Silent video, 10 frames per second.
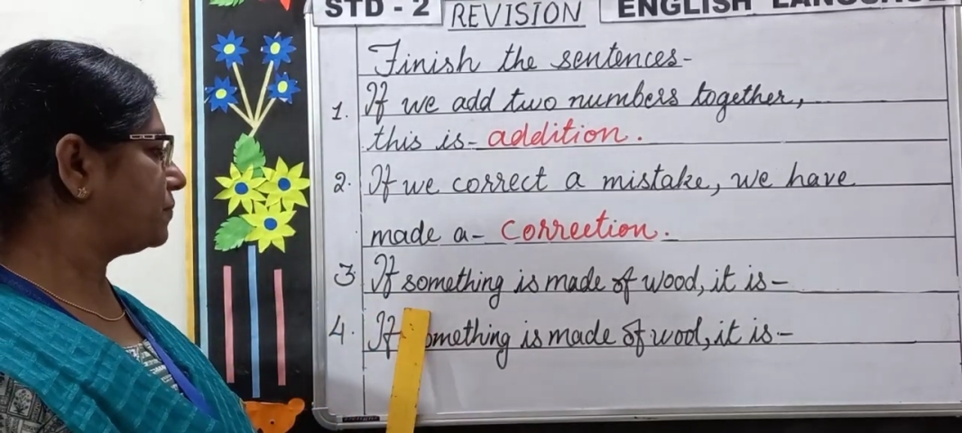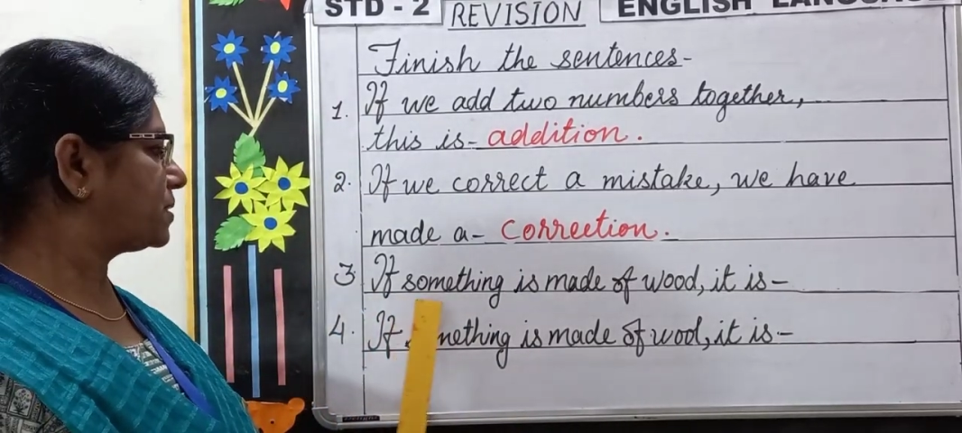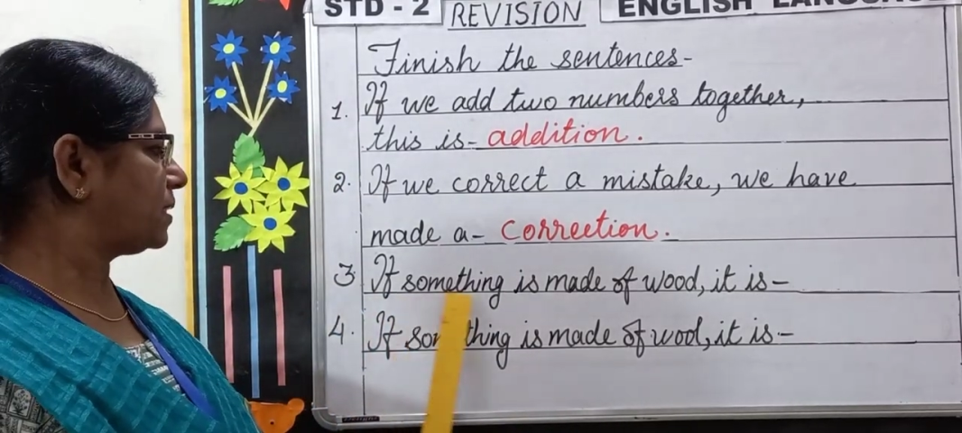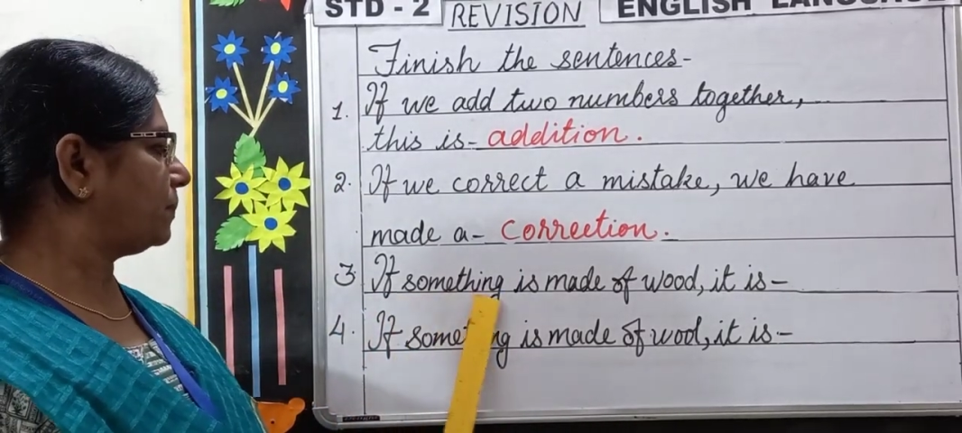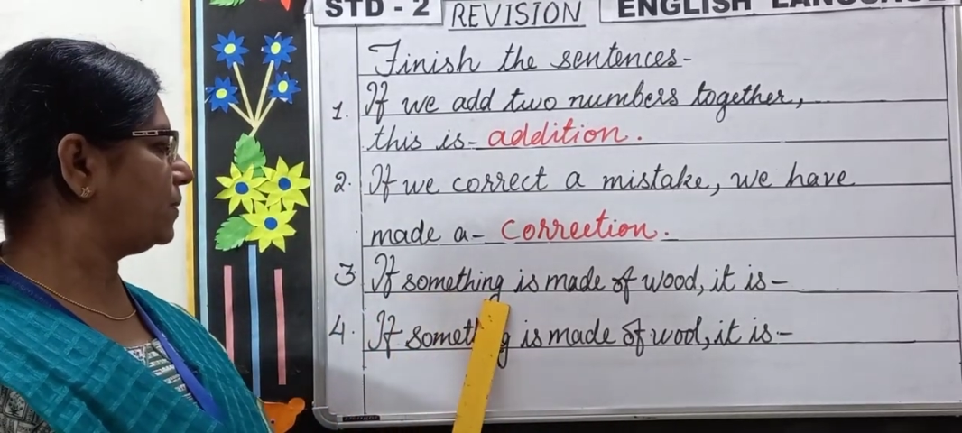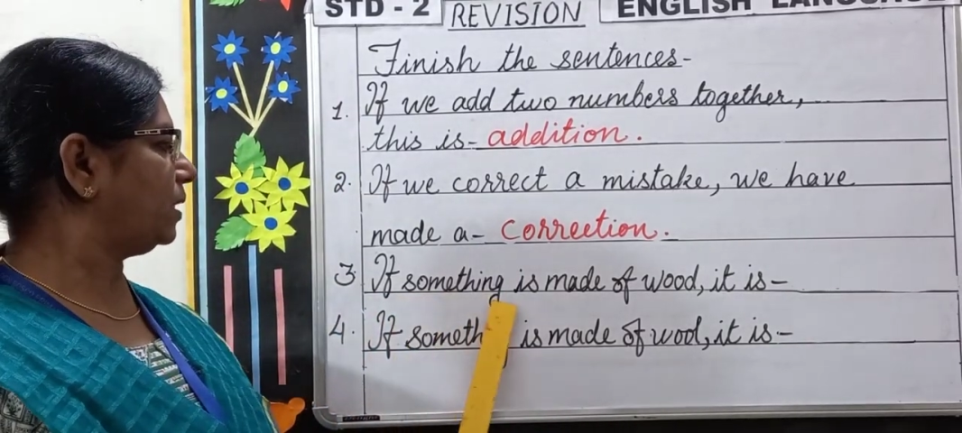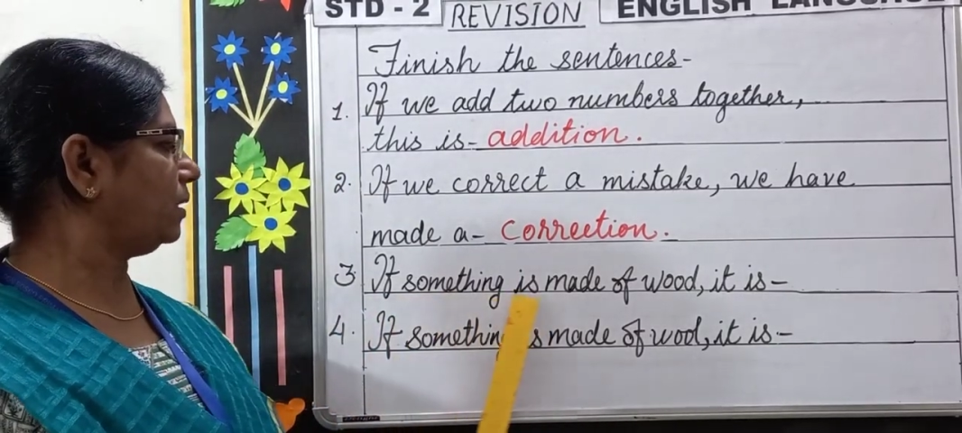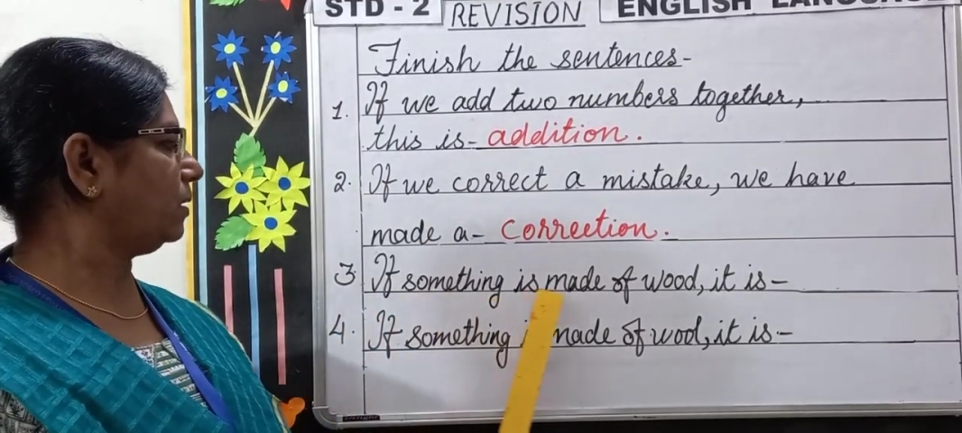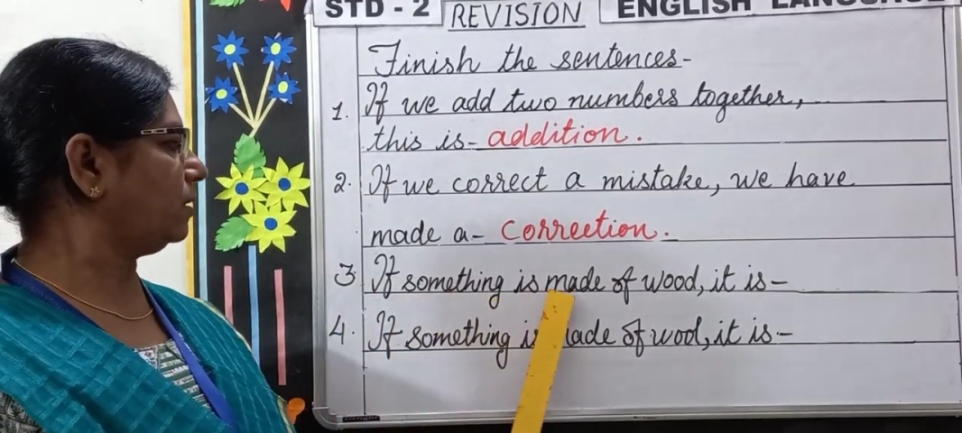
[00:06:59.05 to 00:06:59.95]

something